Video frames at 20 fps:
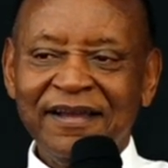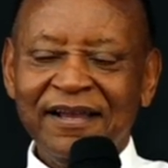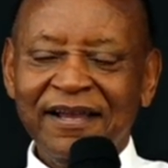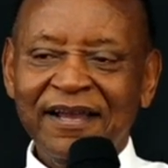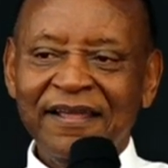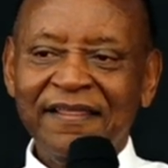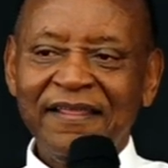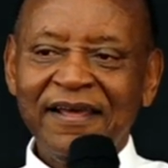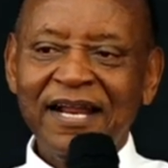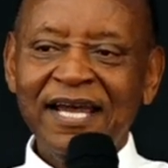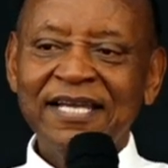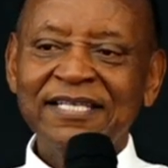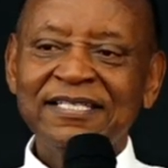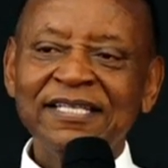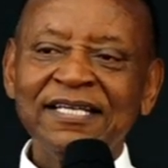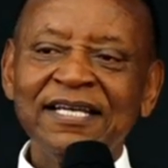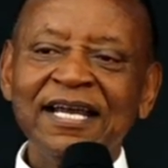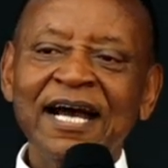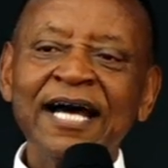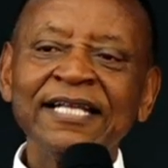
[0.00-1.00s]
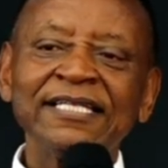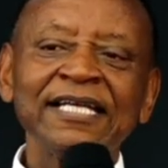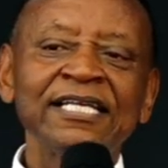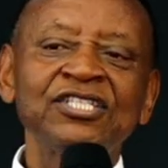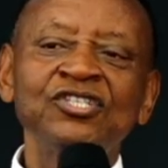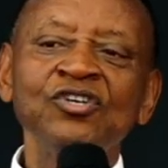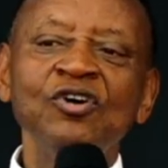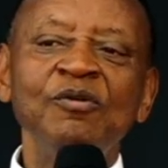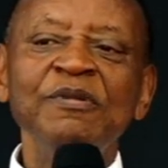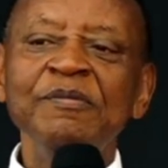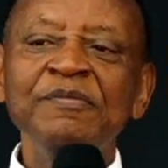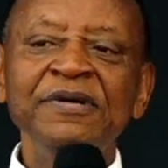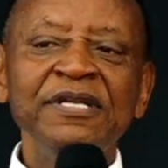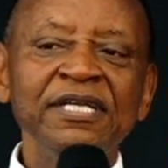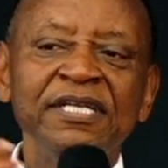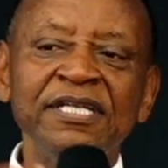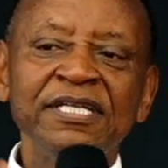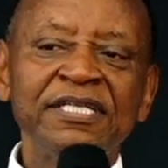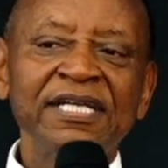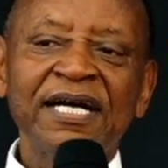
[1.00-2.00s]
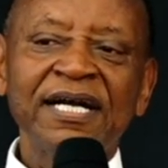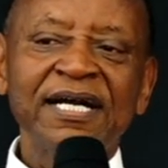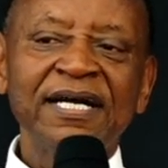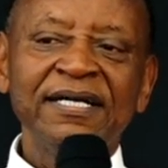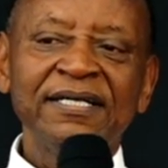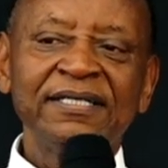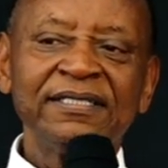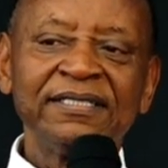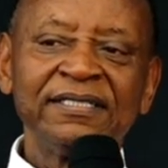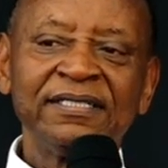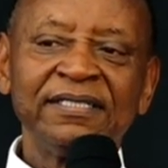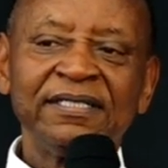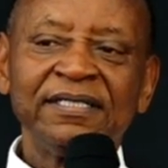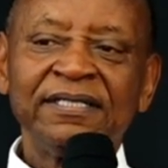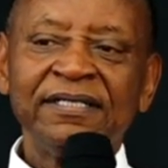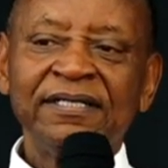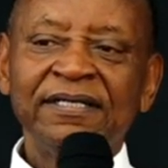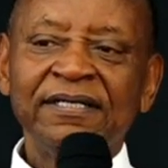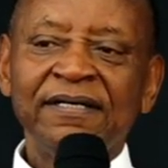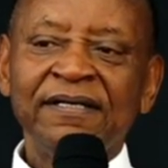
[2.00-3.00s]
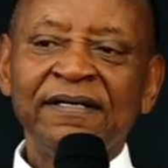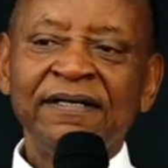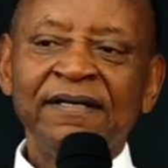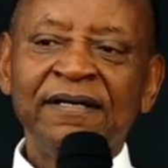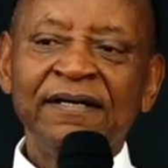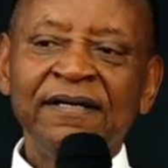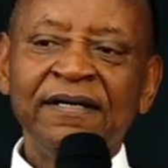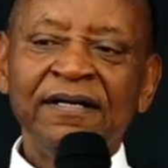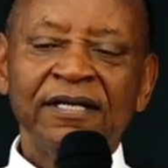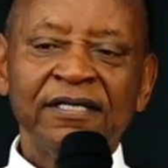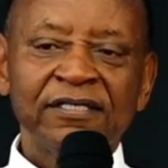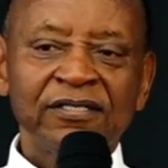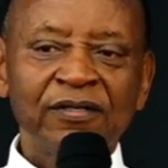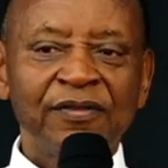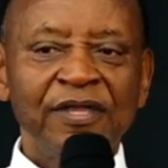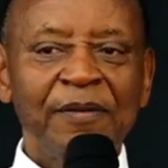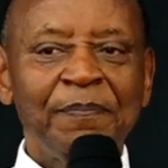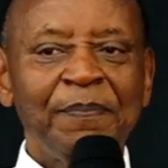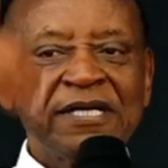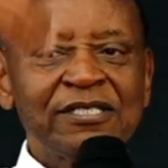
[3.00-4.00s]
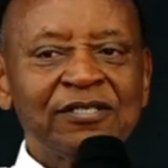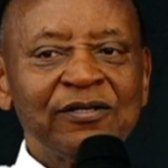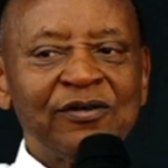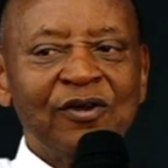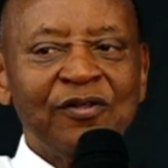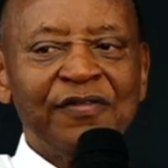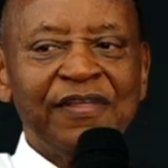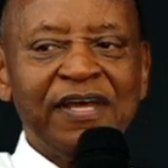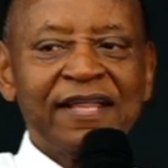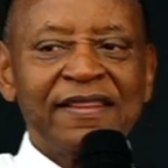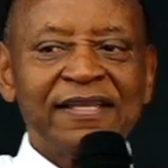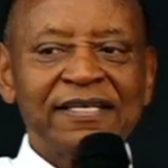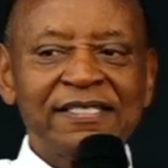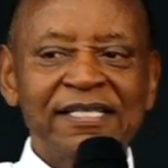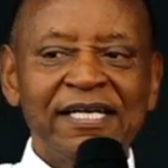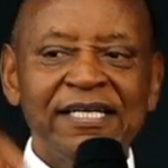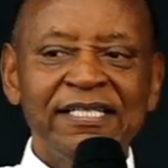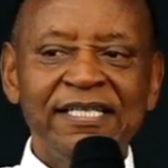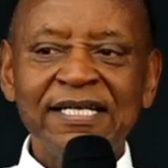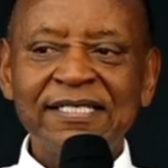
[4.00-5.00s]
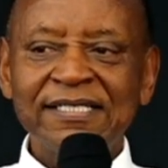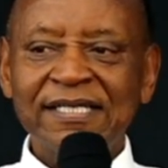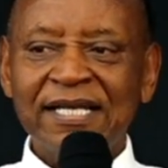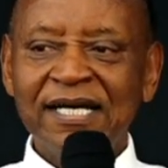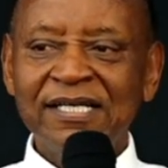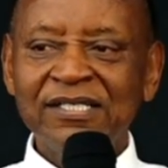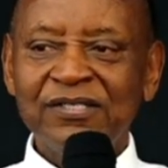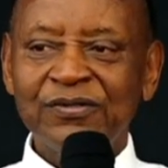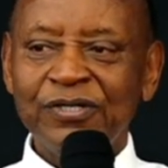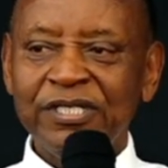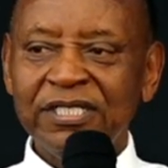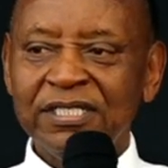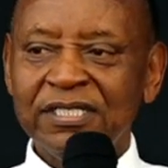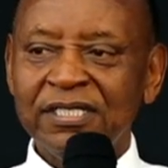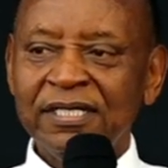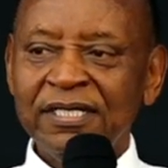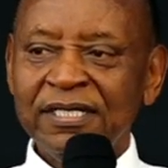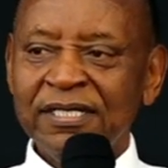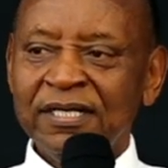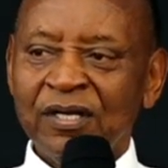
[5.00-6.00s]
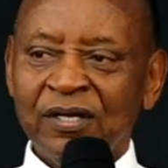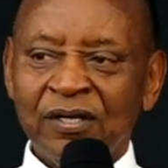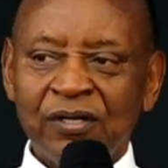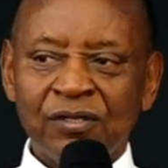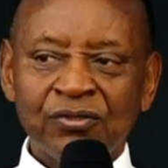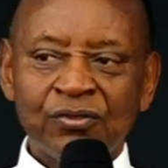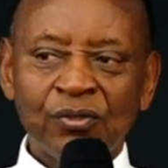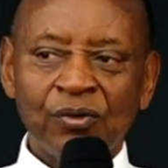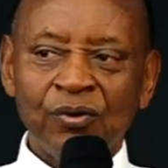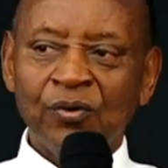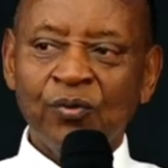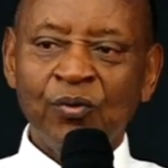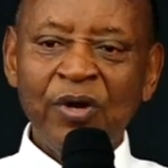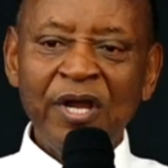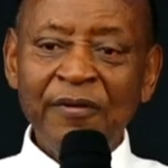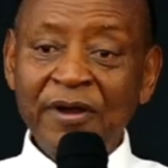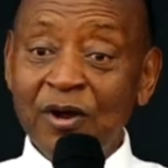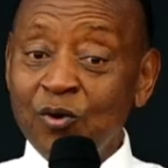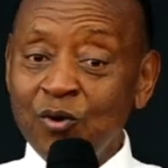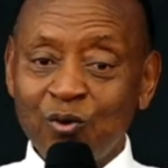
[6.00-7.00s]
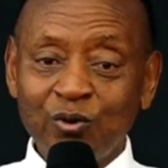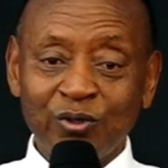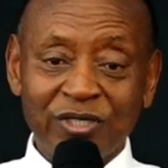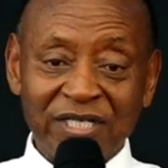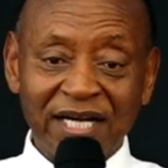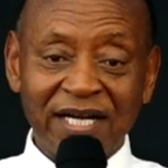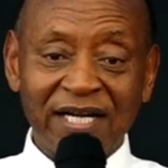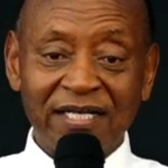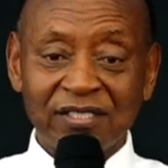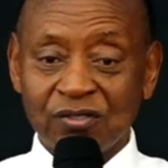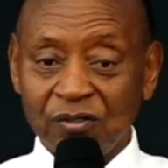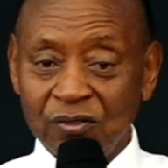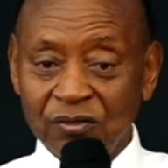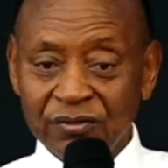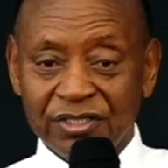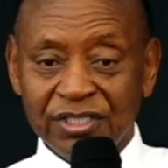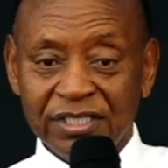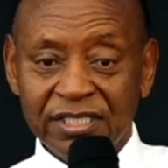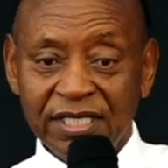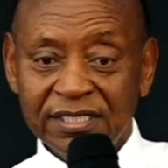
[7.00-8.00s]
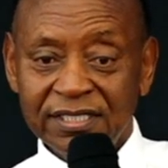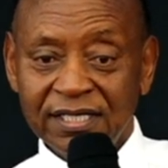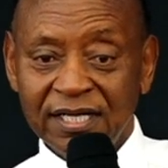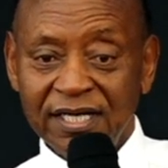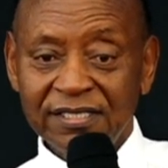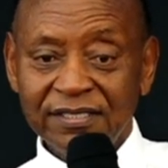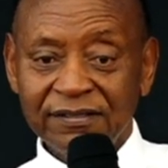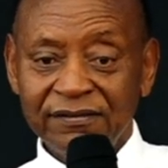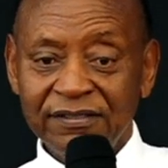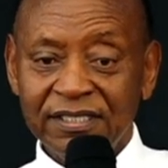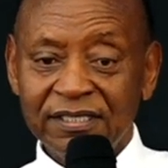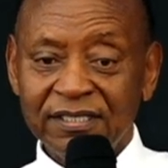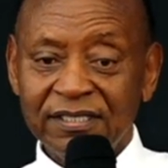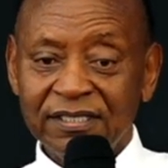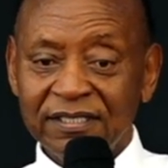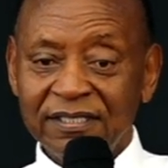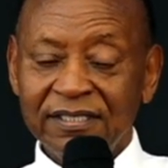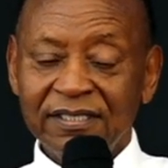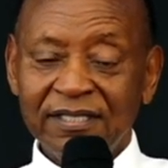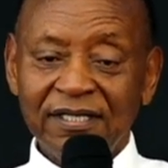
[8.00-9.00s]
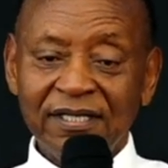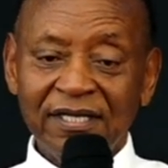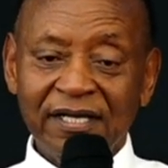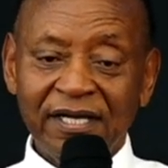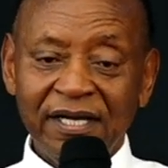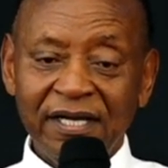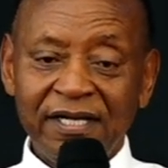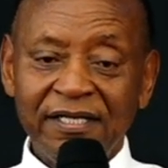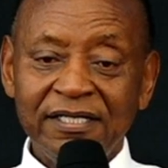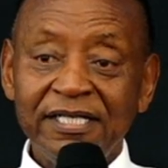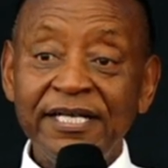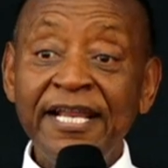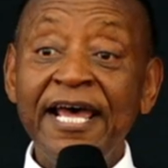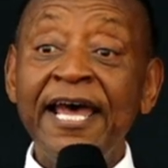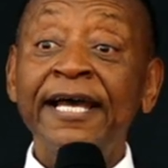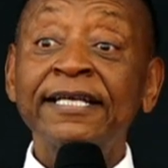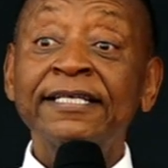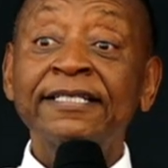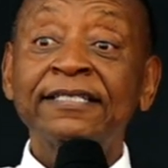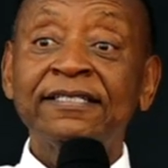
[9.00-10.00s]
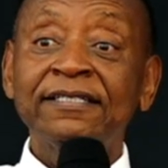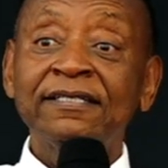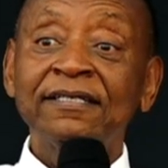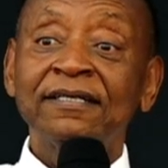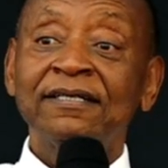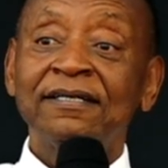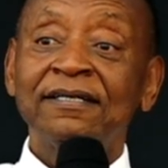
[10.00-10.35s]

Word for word: and then I say, hata sio mimi nilitaka. So the person on the other side just cancelled it. So wewe hukutaka, so she just cancelled it. And next,